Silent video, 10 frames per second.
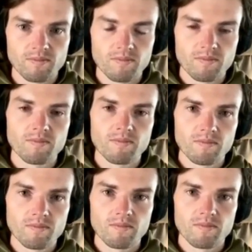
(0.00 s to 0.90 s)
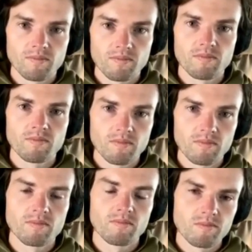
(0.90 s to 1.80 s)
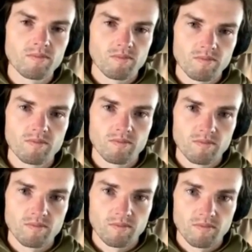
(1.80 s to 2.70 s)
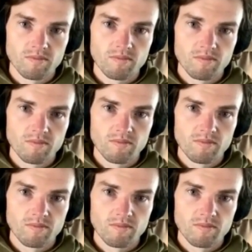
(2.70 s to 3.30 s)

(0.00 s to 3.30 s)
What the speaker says: The person shown says nothing.